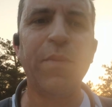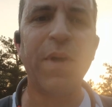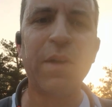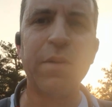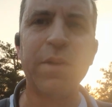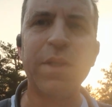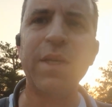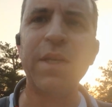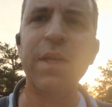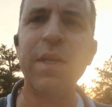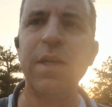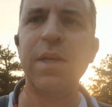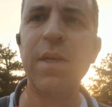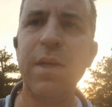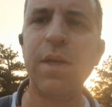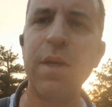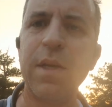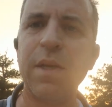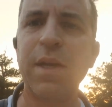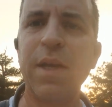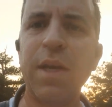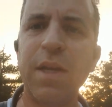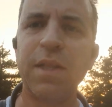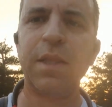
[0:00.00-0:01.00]
Mountain.
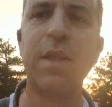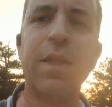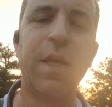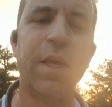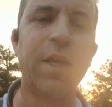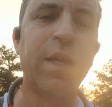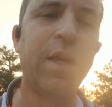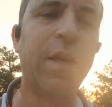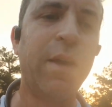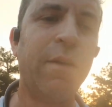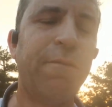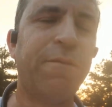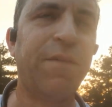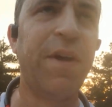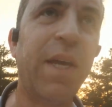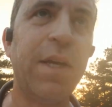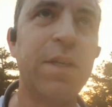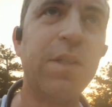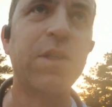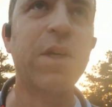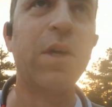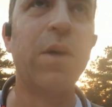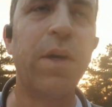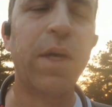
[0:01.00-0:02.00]
Got the
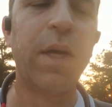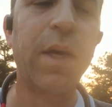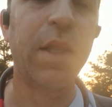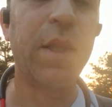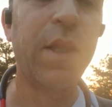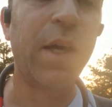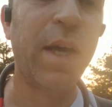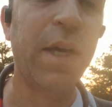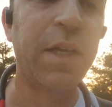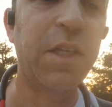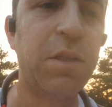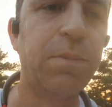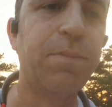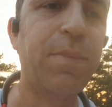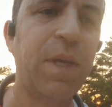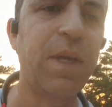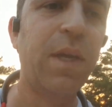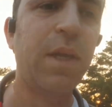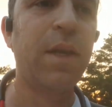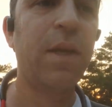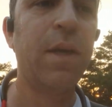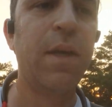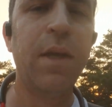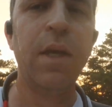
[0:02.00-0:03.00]
fans going on the high
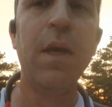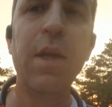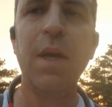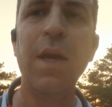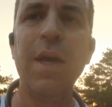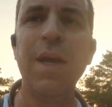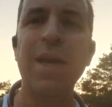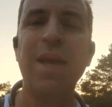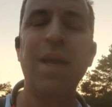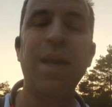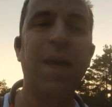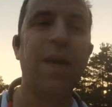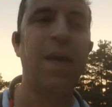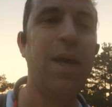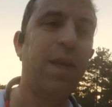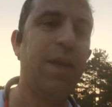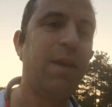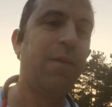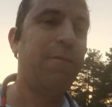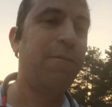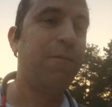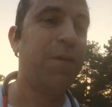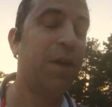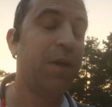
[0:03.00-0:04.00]
speed, and
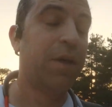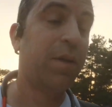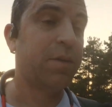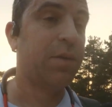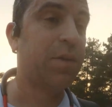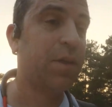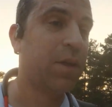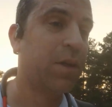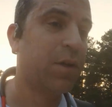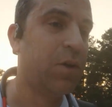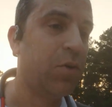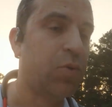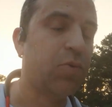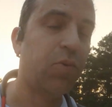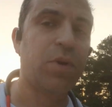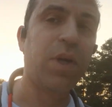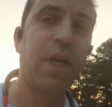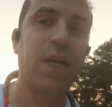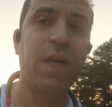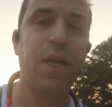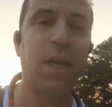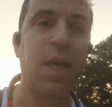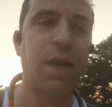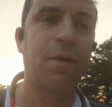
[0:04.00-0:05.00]
it feels
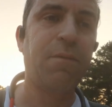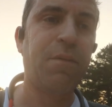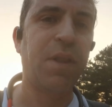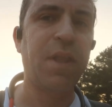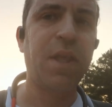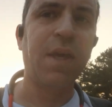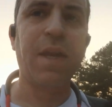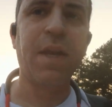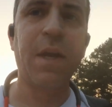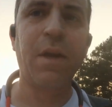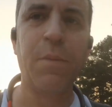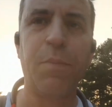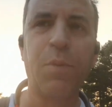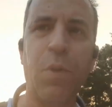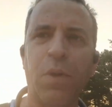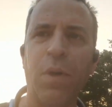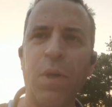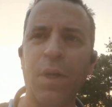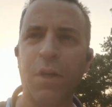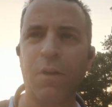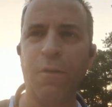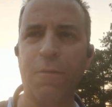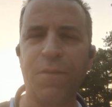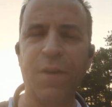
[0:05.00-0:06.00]
great having that air
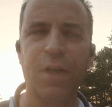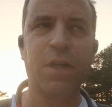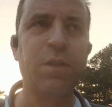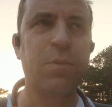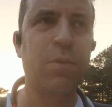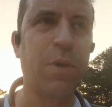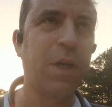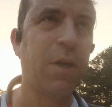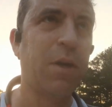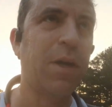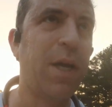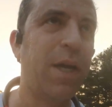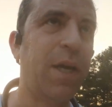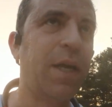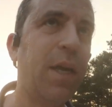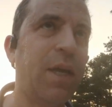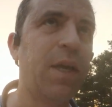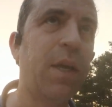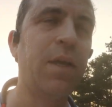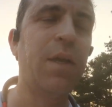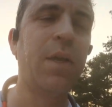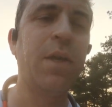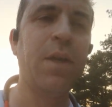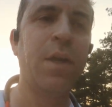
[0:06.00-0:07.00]
blowing your face while you're
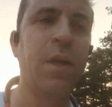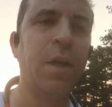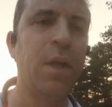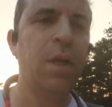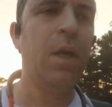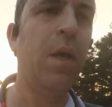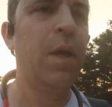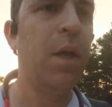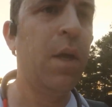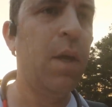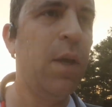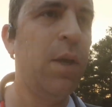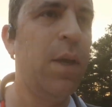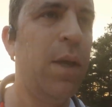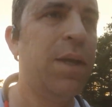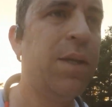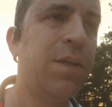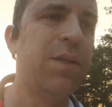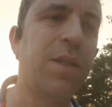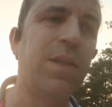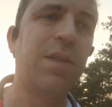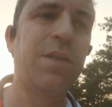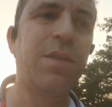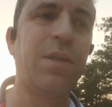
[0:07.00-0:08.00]
hiking.
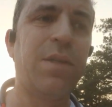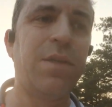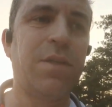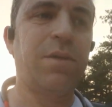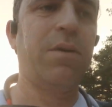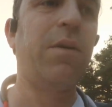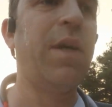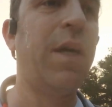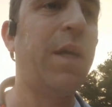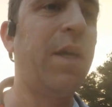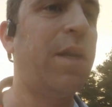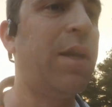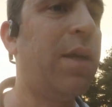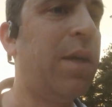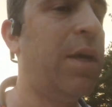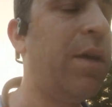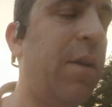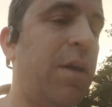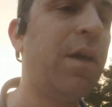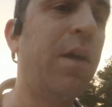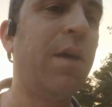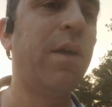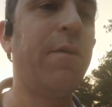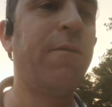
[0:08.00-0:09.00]
So this is great
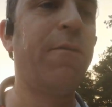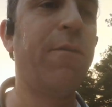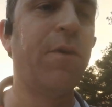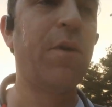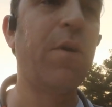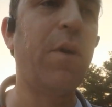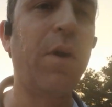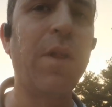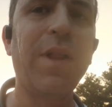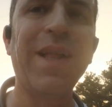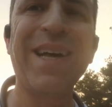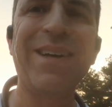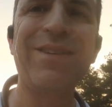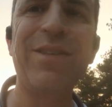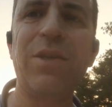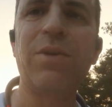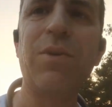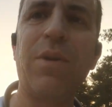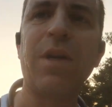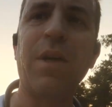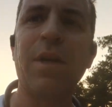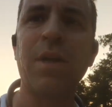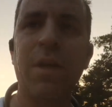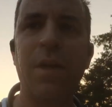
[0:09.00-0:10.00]
for all
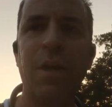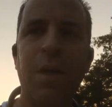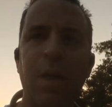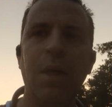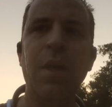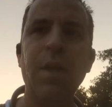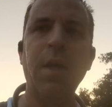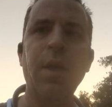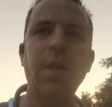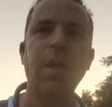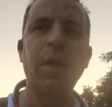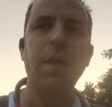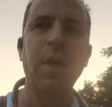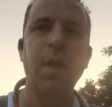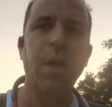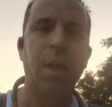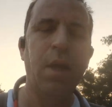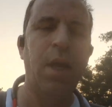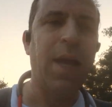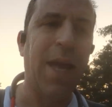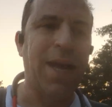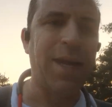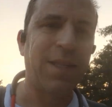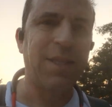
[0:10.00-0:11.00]
outdoor
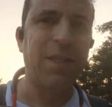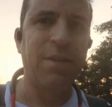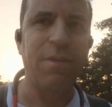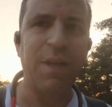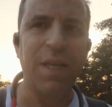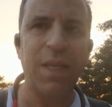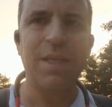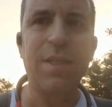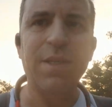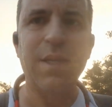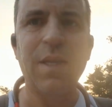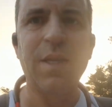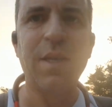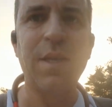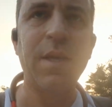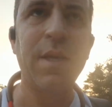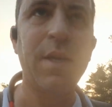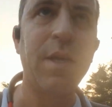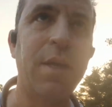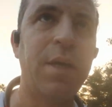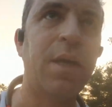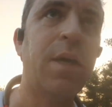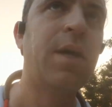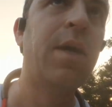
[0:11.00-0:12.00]
activities.
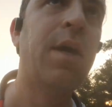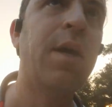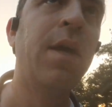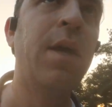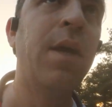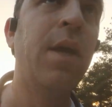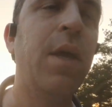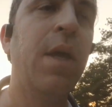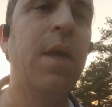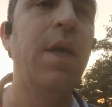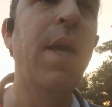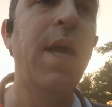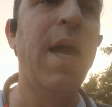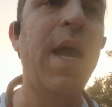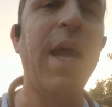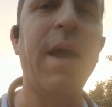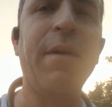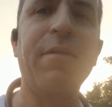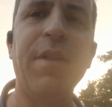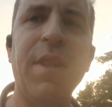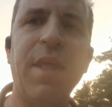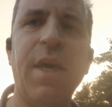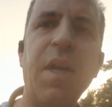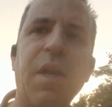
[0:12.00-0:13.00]

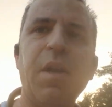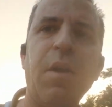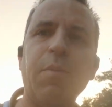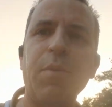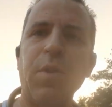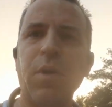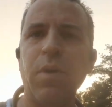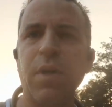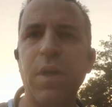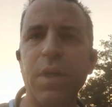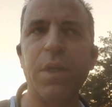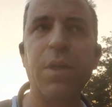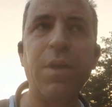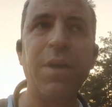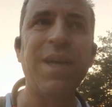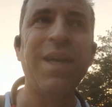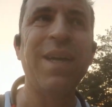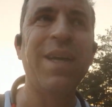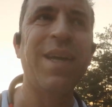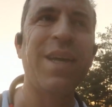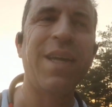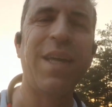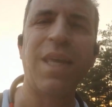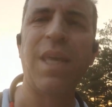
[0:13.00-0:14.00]
Having that air blowing you,
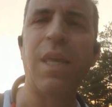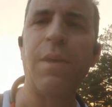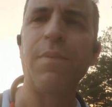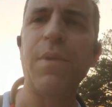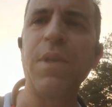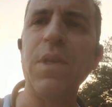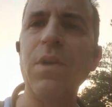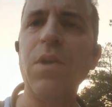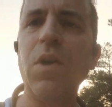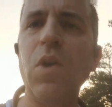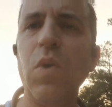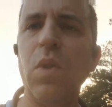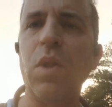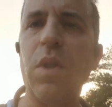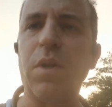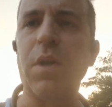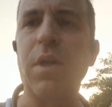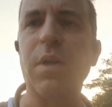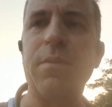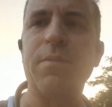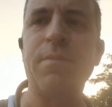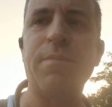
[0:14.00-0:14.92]
keeping you cooler.